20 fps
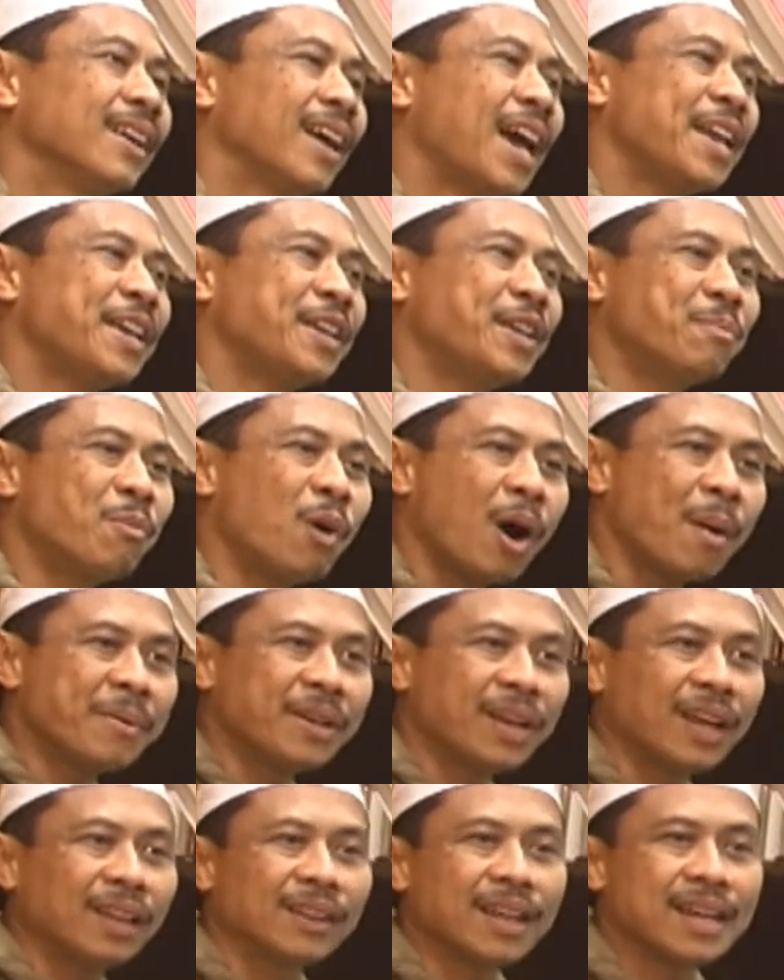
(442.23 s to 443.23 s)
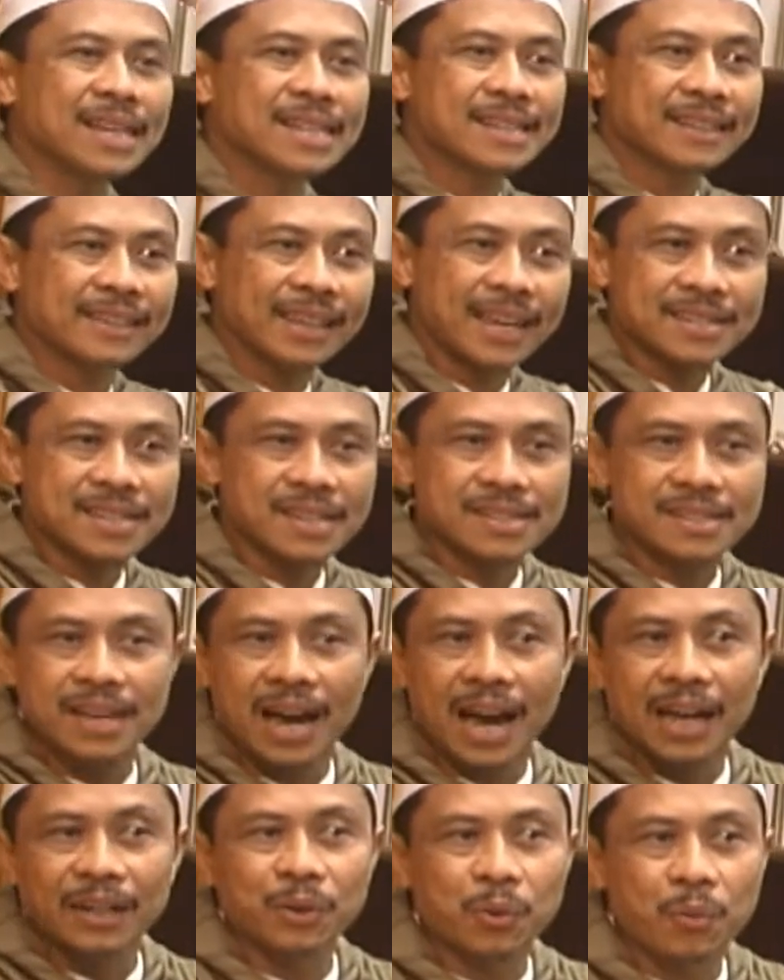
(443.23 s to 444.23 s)
And the moment Allah tests us, the
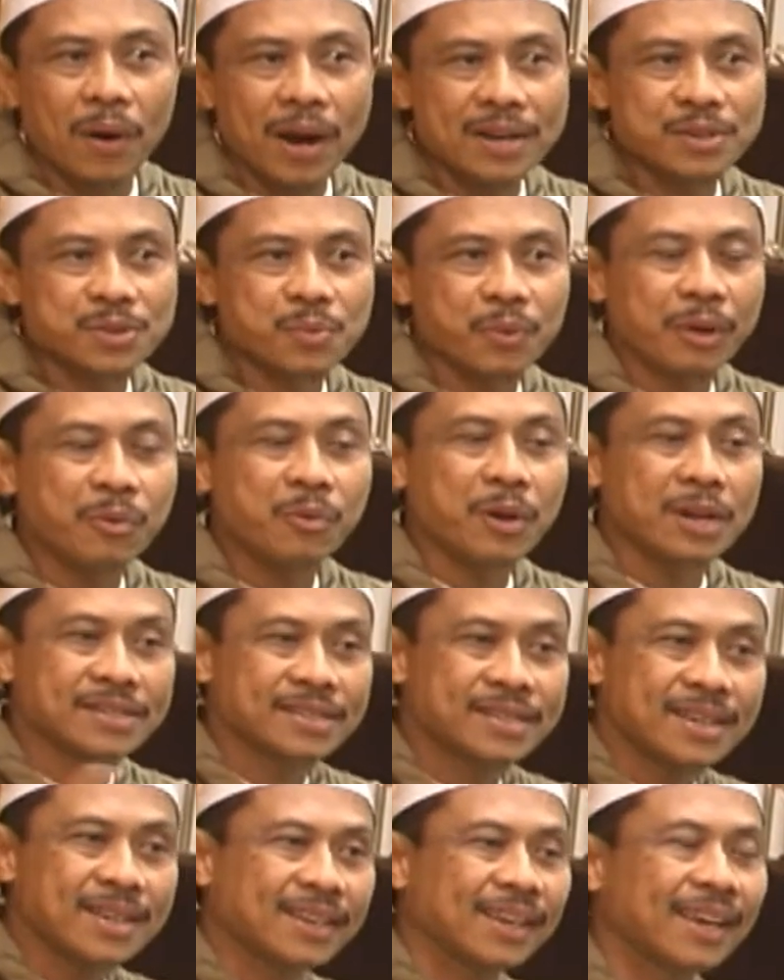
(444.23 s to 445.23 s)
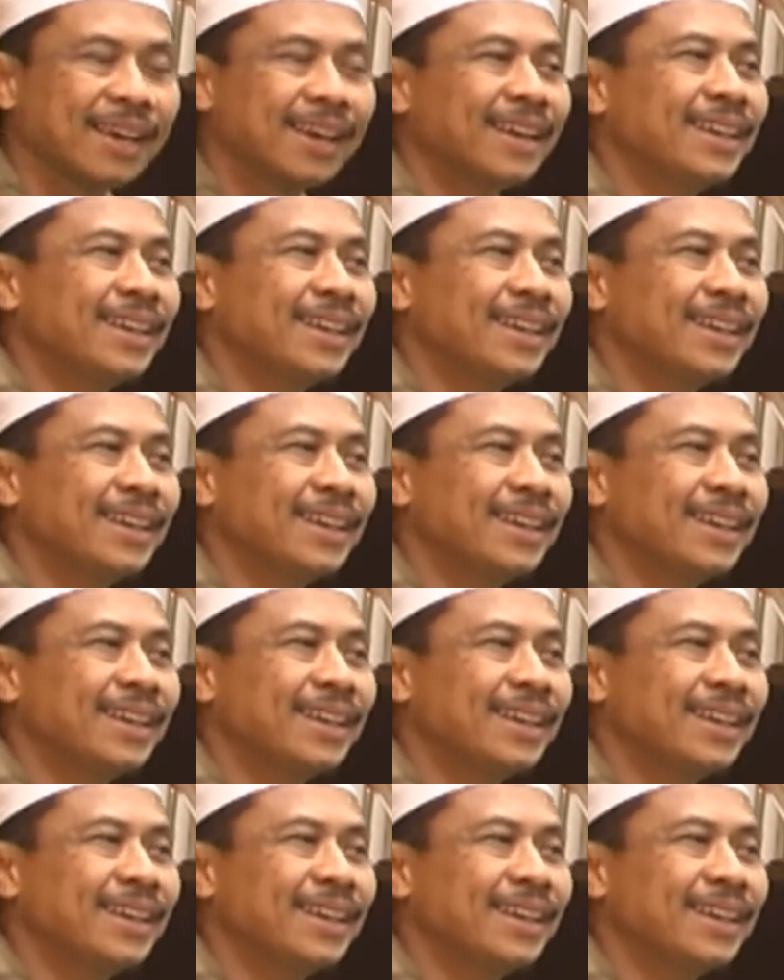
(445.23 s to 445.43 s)
otherwise, when we are sick,